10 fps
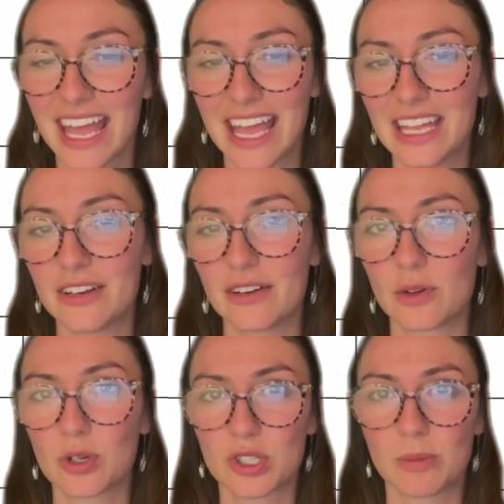And of
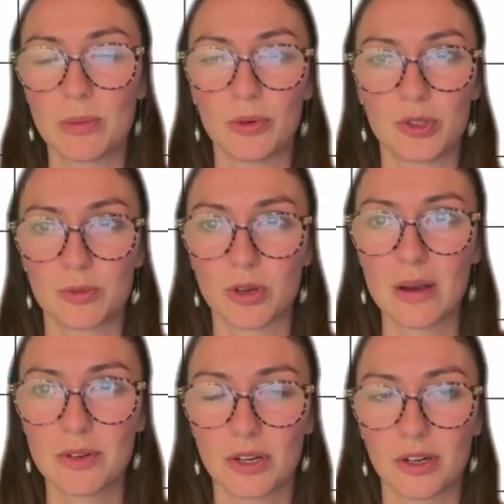course, the people who
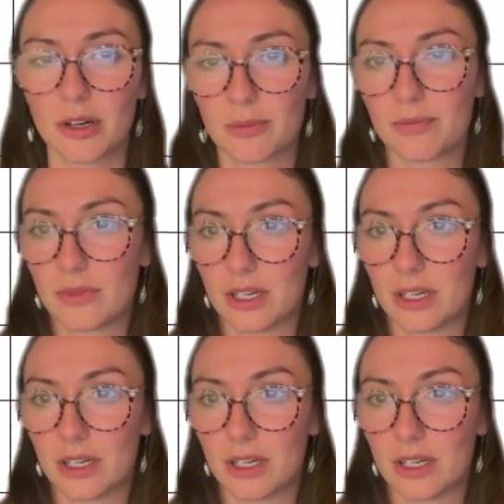subscribe to her